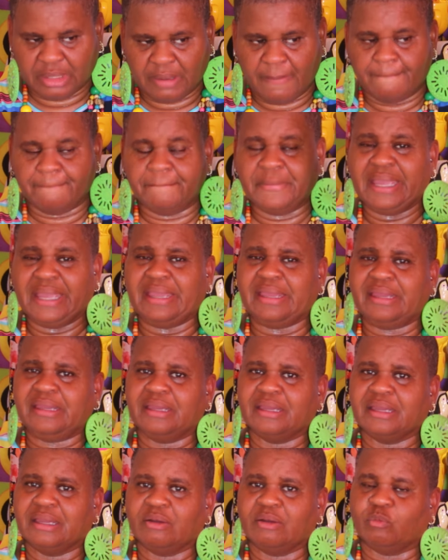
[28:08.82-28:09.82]
me
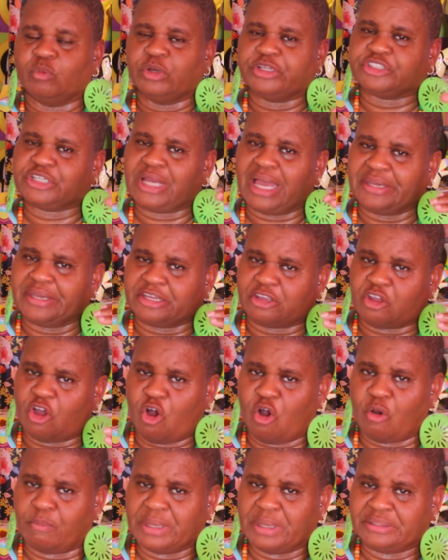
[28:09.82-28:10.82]
with Johnnie
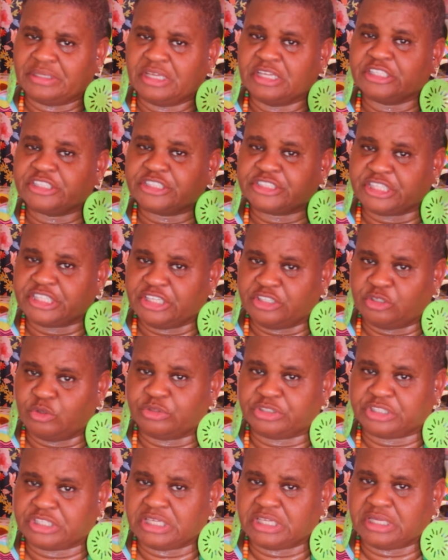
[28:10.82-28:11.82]
Colemon,
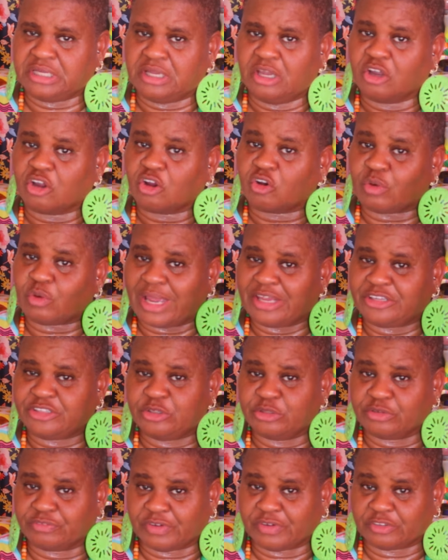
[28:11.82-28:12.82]
CUT, Christ
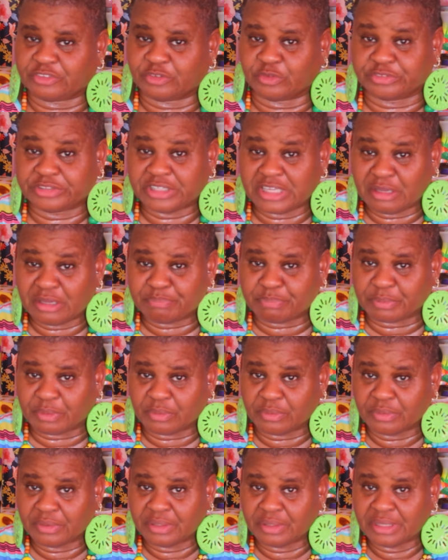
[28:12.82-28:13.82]
Universal
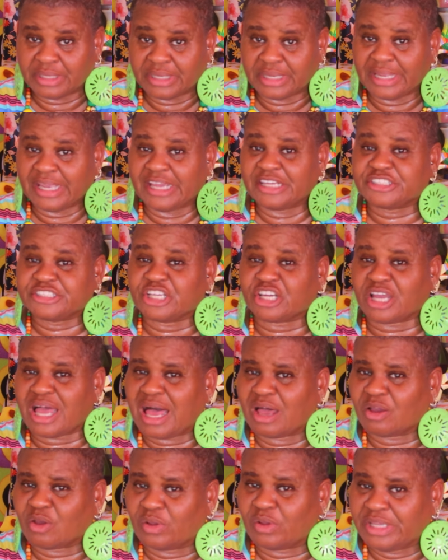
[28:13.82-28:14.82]
Temple in
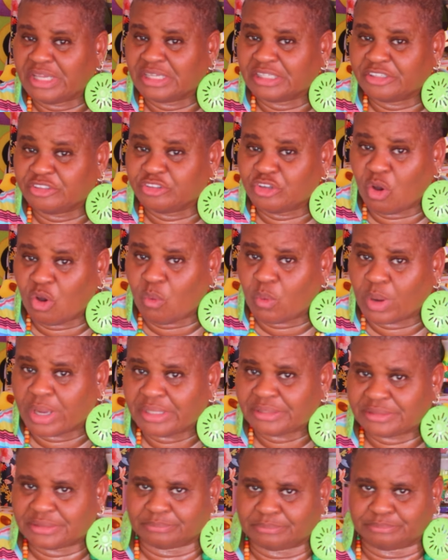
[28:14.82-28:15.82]
Chicago, Illinois,